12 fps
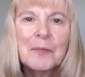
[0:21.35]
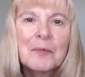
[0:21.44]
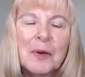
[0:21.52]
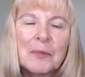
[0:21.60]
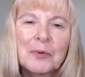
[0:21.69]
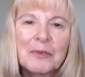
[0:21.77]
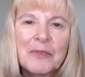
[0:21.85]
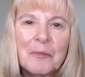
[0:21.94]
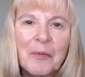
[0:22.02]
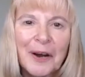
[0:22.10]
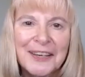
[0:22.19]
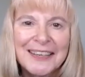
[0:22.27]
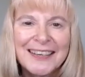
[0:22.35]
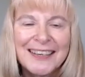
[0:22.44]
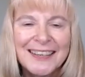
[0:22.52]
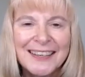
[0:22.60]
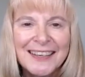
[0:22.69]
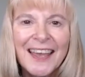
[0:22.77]
member of the
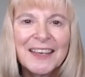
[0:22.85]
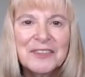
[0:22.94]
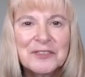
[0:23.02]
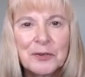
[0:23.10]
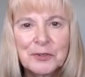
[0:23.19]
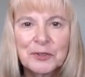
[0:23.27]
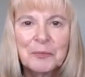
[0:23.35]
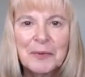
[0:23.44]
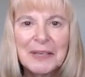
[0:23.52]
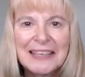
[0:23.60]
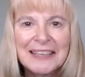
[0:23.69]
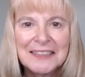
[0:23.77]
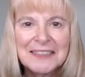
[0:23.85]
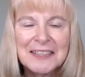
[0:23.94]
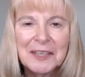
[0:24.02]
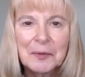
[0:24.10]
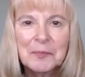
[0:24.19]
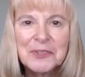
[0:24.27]
marketing and social media
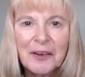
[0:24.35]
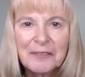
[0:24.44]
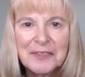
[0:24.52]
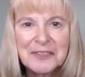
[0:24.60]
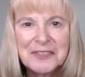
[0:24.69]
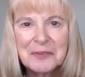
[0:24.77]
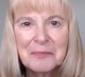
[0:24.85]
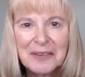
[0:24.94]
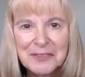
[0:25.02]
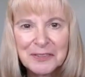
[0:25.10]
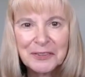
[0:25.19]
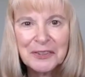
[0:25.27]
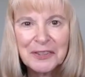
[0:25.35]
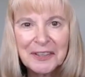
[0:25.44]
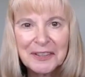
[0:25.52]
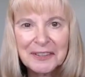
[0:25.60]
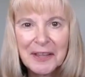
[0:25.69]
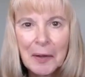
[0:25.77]
teams of the Team-Based Learning
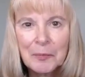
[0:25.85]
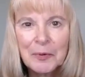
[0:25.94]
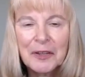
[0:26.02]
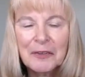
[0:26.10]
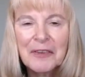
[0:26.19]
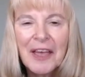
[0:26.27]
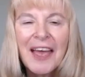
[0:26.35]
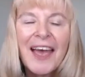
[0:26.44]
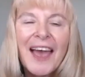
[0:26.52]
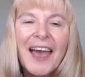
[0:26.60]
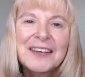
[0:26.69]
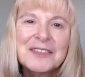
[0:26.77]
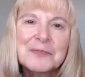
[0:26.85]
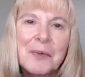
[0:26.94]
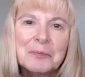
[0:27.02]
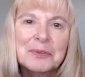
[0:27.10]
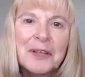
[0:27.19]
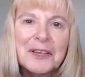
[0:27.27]
Collaborative, and it's
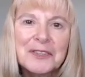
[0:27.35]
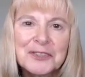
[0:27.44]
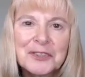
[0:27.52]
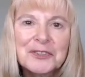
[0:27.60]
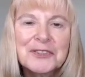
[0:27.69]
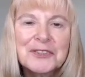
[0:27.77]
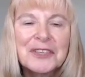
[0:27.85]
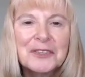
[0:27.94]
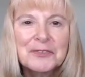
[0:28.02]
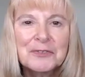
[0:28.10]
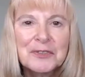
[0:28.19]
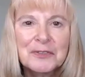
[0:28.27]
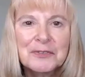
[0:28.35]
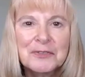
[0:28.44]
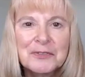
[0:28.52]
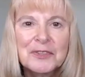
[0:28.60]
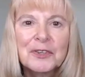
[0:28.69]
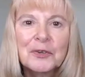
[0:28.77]
my pleasure to
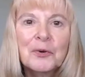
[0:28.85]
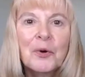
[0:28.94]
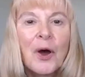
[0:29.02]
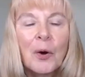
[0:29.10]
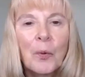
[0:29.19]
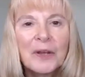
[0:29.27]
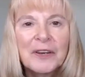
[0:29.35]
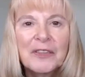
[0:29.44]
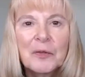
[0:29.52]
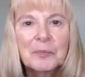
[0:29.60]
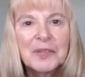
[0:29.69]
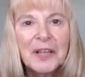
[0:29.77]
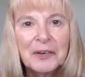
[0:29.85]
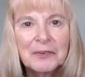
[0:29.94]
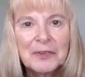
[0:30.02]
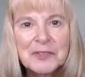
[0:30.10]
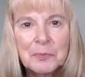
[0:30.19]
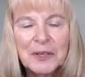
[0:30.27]
introduce to you one of the
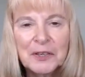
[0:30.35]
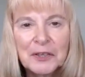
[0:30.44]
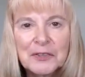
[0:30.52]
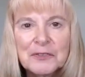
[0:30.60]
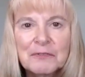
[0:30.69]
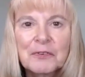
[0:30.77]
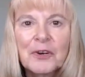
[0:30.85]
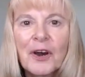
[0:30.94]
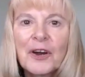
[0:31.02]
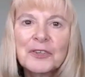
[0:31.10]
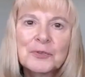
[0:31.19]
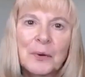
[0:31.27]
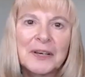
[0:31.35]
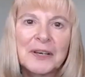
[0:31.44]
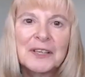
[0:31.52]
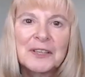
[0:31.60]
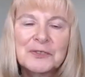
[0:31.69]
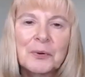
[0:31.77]
plenary speakers for our
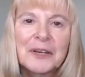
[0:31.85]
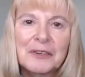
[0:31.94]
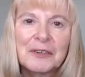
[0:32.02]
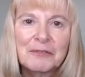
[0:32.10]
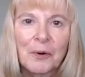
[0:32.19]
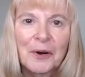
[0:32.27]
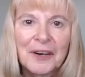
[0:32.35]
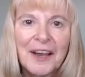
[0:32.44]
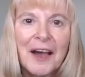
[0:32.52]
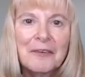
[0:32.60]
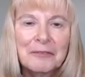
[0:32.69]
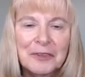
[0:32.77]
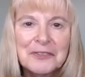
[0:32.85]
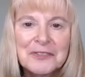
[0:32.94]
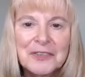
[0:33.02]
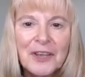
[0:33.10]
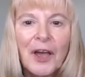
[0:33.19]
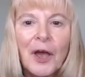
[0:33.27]
2024
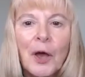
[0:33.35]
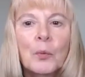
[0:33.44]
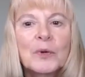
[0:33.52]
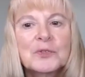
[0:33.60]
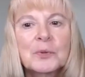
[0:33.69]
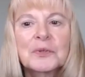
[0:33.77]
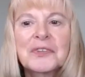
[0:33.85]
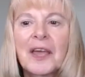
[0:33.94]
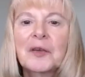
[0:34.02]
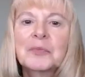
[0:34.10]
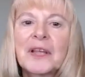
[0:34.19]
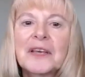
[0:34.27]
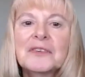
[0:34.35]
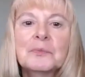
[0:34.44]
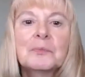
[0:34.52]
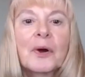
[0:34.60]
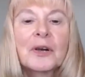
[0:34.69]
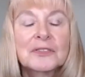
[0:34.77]
conference, which will take place
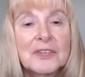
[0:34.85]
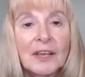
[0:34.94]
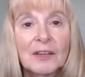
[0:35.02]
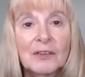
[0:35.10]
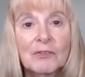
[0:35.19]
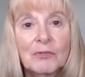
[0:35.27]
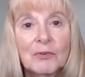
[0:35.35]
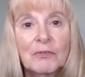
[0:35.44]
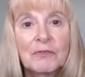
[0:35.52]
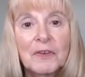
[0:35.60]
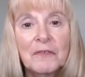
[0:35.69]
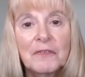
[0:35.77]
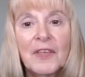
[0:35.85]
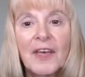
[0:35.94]
March 2nd through 5th